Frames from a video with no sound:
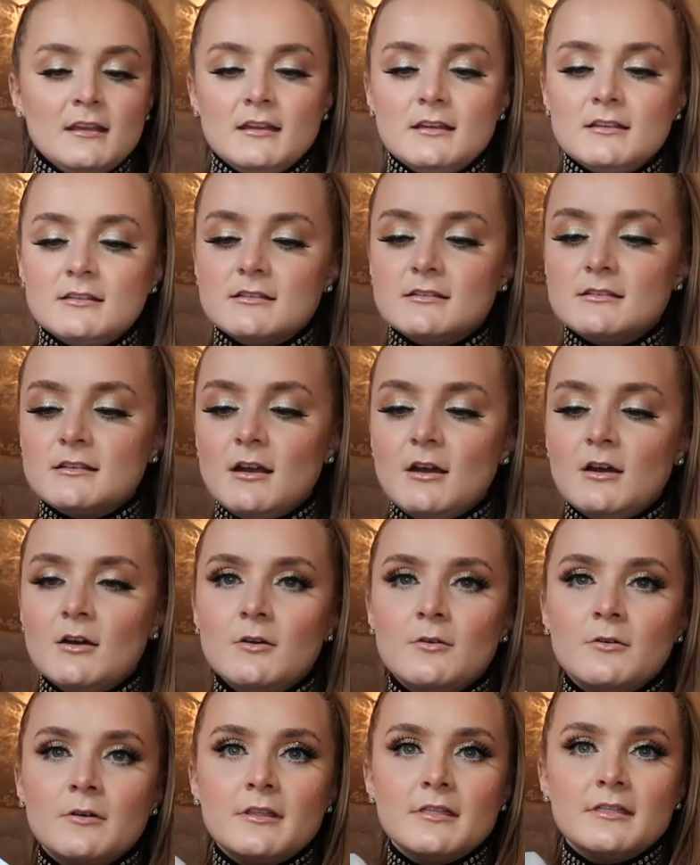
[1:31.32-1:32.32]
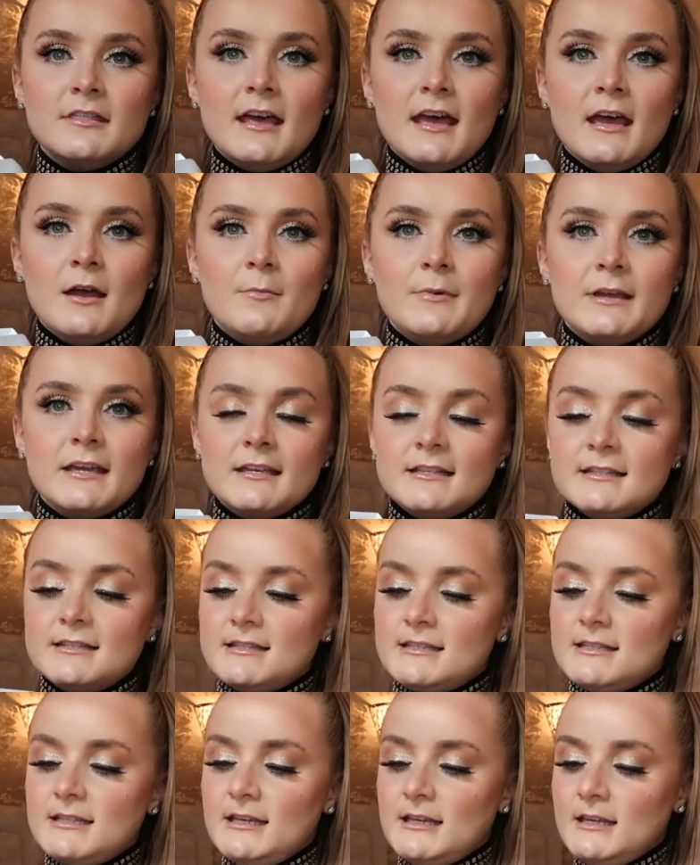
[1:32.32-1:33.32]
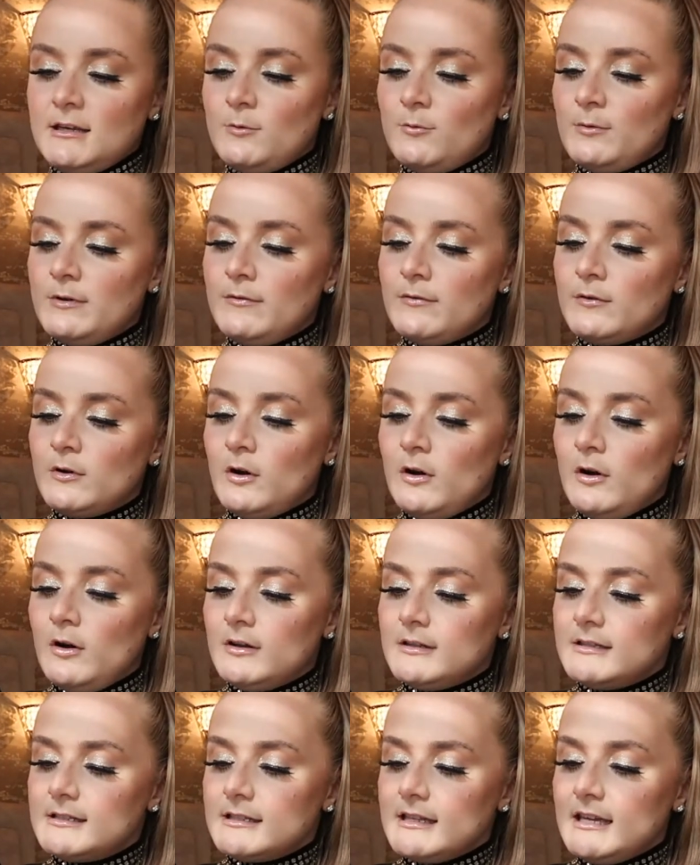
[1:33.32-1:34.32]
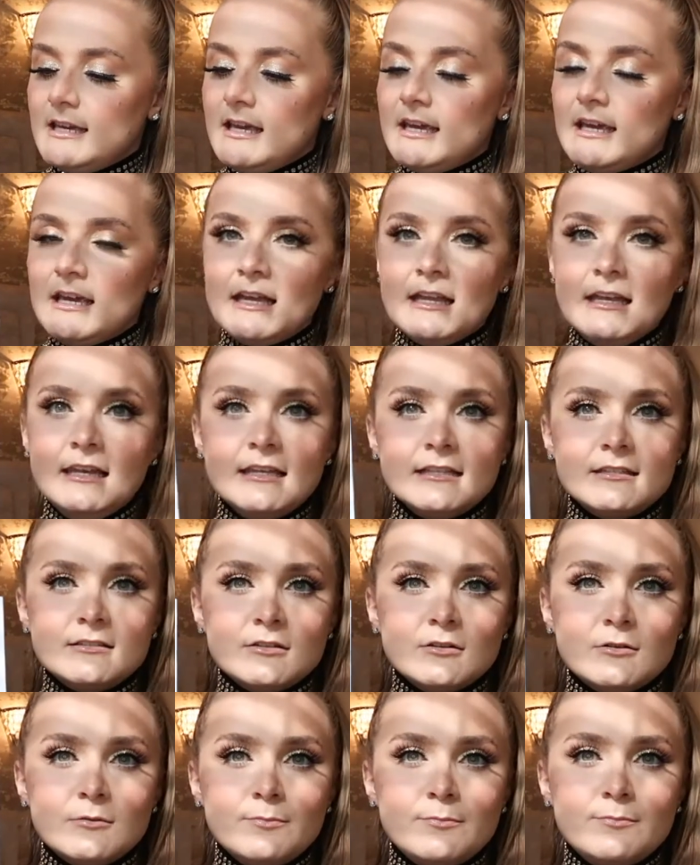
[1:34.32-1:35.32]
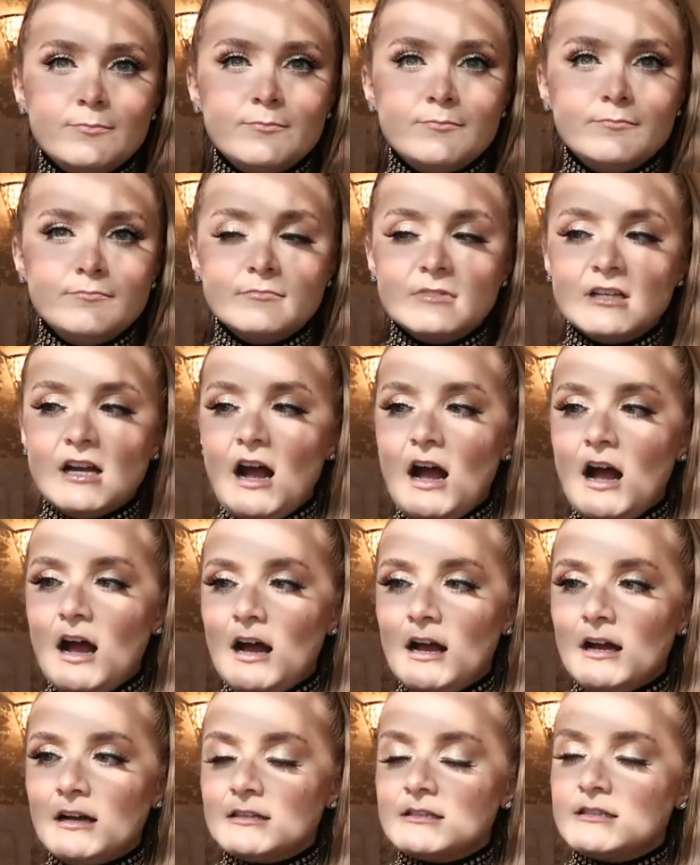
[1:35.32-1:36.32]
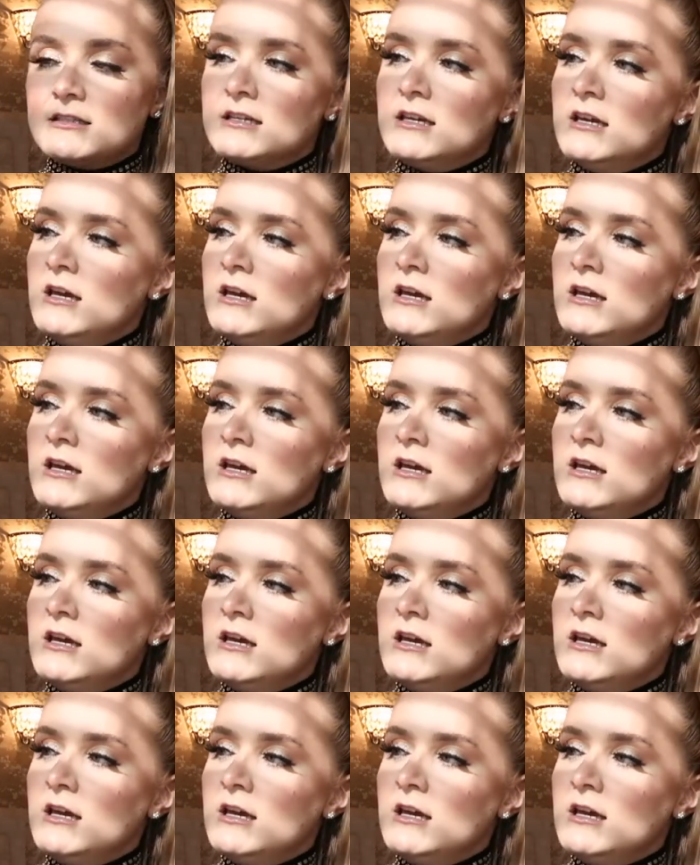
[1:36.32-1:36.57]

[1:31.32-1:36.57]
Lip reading: So there we can see we've got a little card